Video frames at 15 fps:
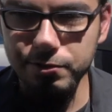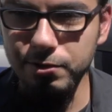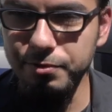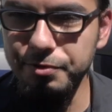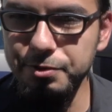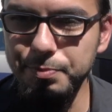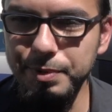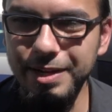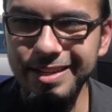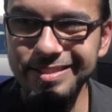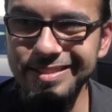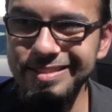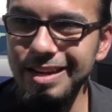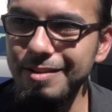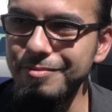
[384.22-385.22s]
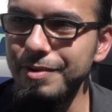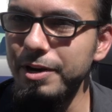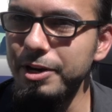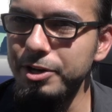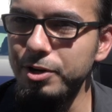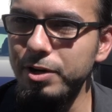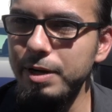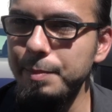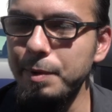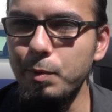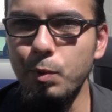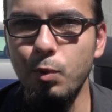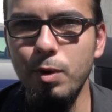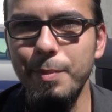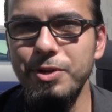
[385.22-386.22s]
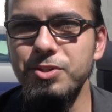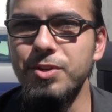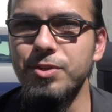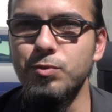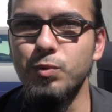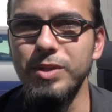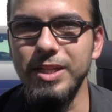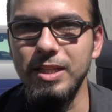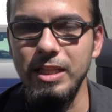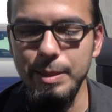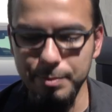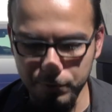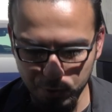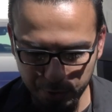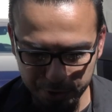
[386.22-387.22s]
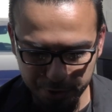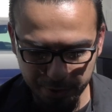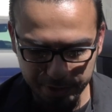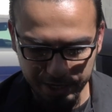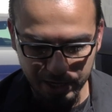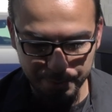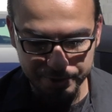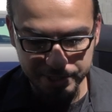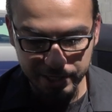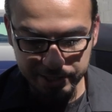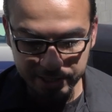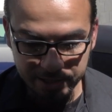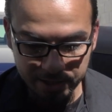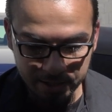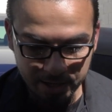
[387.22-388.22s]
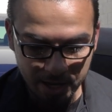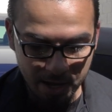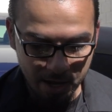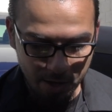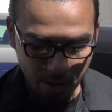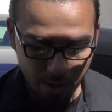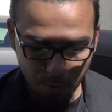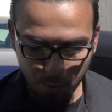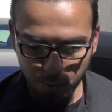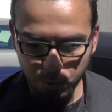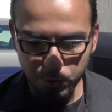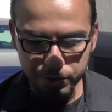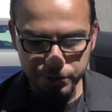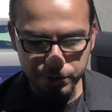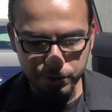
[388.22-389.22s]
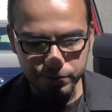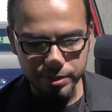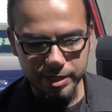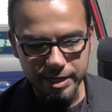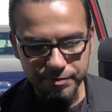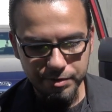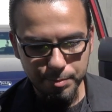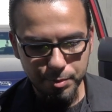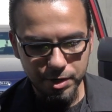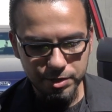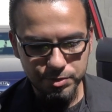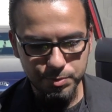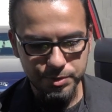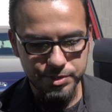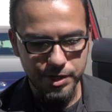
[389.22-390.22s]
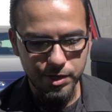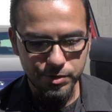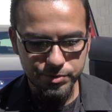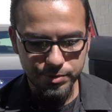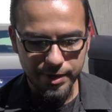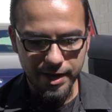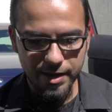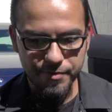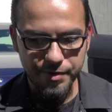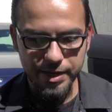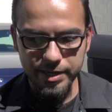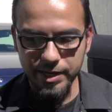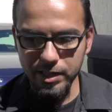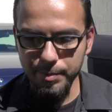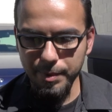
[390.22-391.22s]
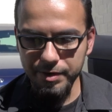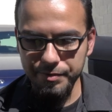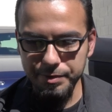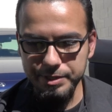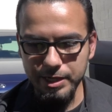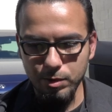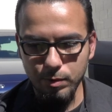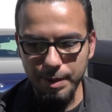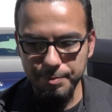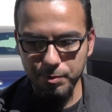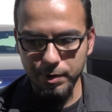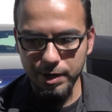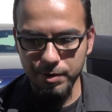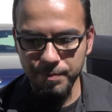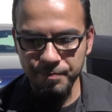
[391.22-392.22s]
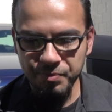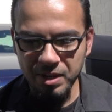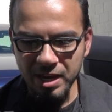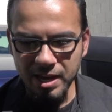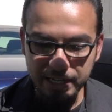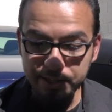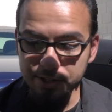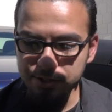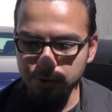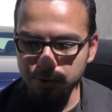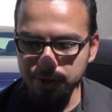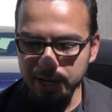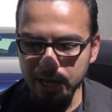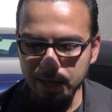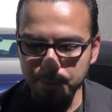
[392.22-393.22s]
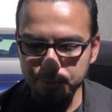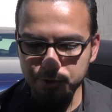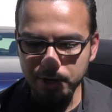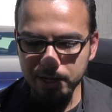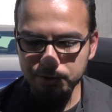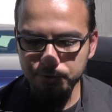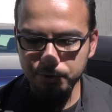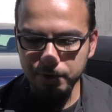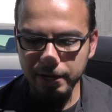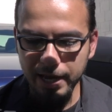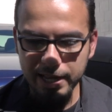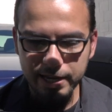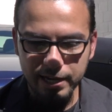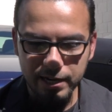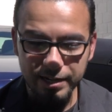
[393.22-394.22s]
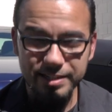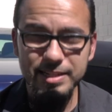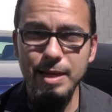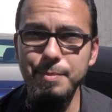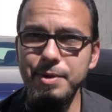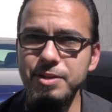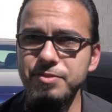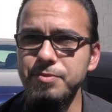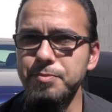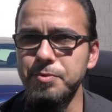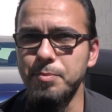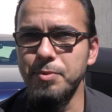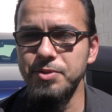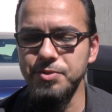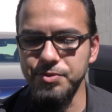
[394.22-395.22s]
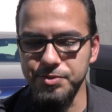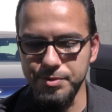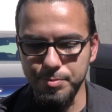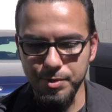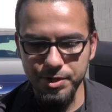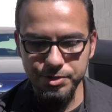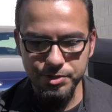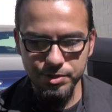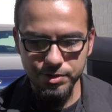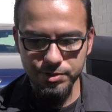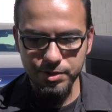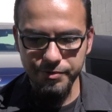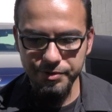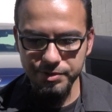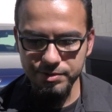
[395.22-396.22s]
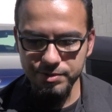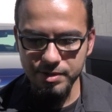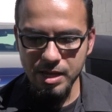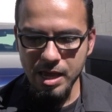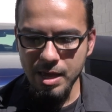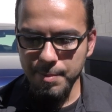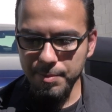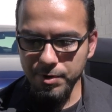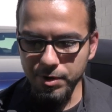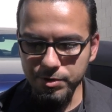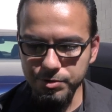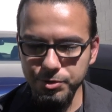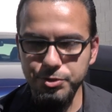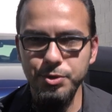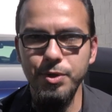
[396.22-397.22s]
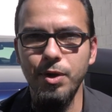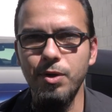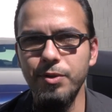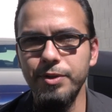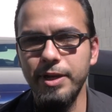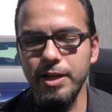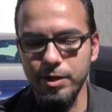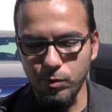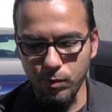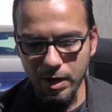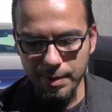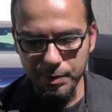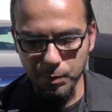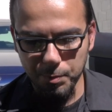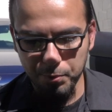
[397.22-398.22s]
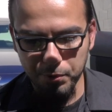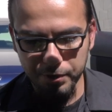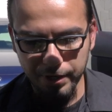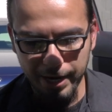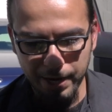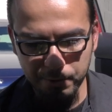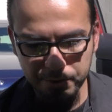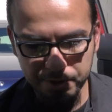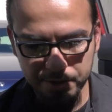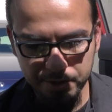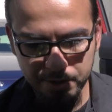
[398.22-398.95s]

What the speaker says: the surface because it's not very dirty, but we want to make sure that's really clean before we do any kind of protecting, we're going to use a nifty brush, which I also have a yellow micro towel wrapped around. And this is going to help transferring any kind of contamination from the bristles of the brush to the surface, but it'll also show you all the kind of grime that we're pulling out.